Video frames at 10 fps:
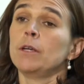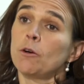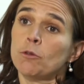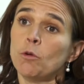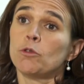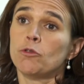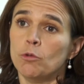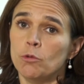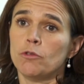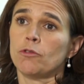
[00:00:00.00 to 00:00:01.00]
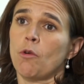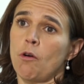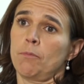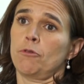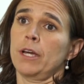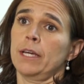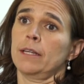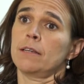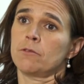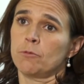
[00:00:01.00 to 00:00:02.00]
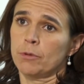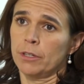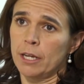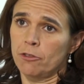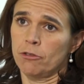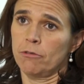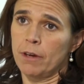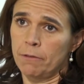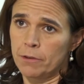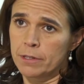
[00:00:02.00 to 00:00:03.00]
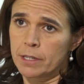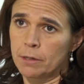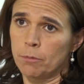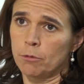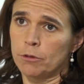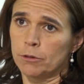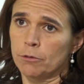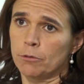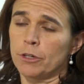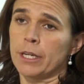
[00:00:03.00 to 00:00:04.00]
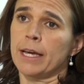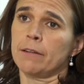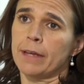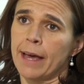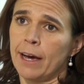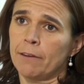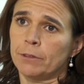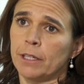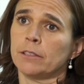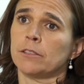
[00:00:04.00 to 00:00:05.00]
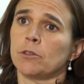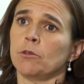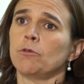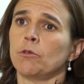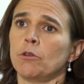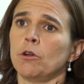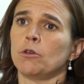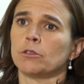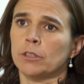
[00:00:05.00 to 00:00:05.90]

We of course also operate as supranational reference laboratory, and we have done so for a long